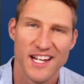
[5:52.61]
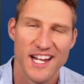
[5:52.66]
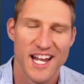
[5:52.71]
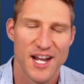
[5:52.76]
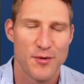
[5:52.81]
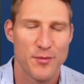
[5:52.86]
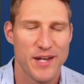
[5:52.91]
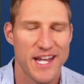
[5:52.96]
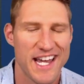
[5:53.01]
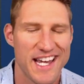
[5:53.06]

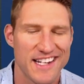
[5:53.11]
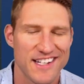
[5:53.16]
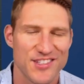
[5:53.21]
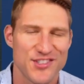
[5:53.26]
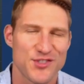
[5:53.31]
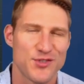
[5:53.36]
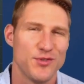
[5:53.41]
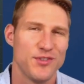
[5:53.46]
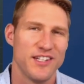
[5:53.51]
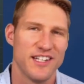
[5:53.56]
and we had a
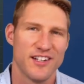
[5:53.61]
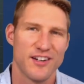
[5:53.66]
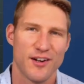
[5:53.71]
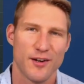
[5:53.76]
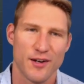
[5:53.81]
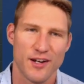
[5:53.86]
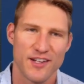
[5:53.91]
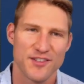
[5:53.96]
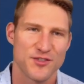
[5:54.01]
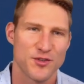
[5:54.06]
student in
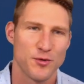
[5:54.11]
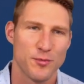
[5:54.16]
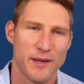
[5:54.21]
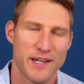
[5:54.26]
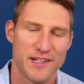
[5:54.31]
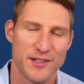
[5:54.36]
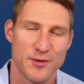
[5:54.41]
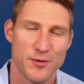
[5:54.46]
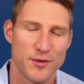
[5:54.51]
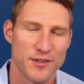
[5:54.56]
our high school
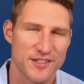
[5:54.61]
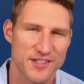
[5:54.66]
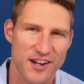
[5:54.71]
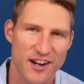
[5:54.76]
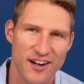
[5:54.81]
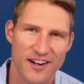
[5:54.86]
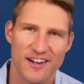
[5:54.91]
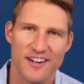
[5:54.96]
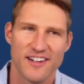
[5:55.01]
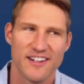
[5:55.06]
band who was
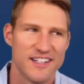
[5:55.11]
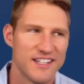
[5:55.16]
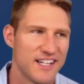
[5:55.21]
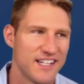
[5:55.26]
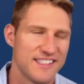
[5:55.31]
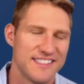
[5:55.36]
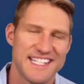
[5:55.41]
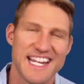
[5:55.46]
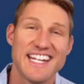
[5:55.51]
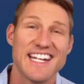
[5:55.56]
our
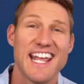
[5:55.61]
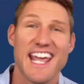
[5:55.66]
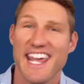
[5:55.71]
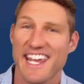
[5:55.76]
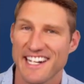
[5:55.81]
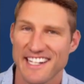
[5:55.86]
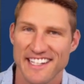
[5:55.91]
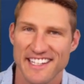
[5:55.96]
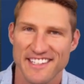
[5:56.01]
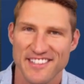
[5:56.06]
data
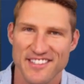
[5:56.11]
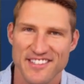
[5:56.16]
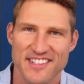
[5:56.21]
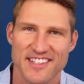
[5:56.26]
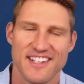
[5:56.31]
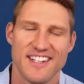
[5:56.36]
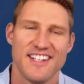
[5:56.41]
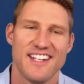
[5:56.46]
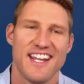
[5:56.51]
analyst,